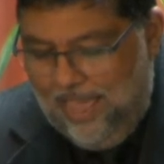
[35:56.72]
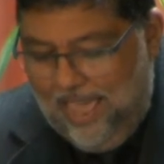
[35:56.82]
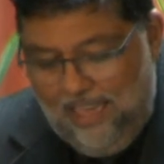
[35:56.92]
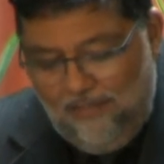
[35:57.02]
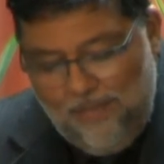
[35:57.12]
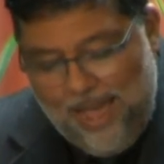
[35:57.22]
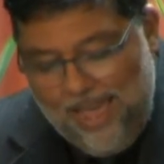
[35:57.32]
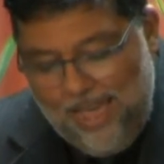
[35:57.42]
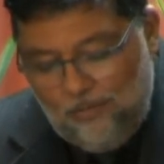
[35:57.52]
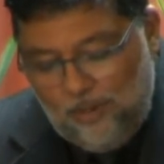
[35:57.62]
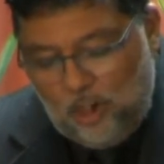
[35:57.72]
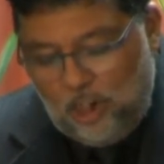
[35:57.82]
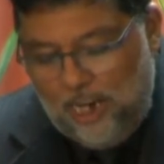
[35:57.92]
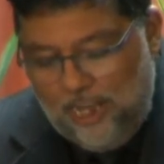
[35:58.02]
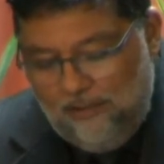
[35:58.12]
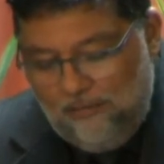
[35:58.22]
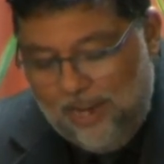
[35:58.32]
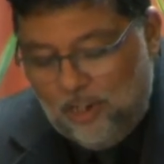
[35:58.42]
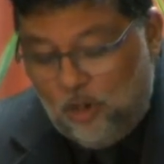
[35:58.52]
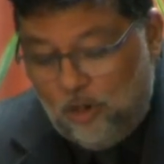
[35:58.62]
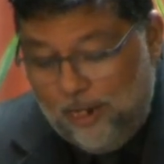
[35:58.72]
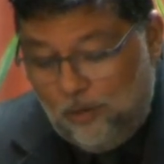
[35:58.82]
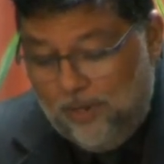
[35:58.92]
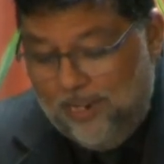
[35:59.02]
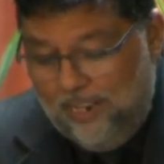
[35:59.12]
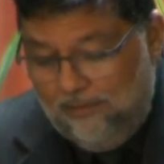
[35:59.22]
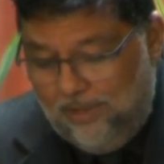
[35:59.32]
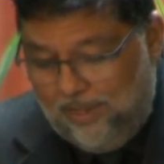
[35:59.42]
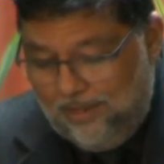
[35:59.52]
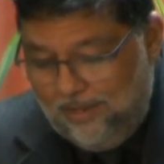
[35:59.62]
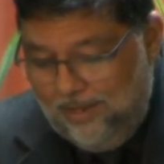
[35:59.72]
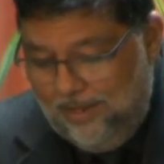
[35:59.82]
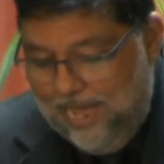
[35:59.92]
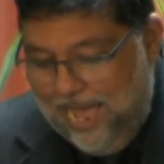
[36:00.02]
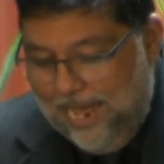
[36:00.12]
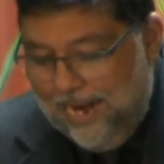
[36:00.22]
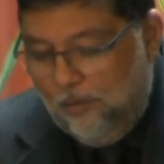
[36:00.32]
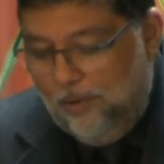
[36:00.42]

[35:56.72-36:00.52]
If my head was shaved, my strength would leave me, and I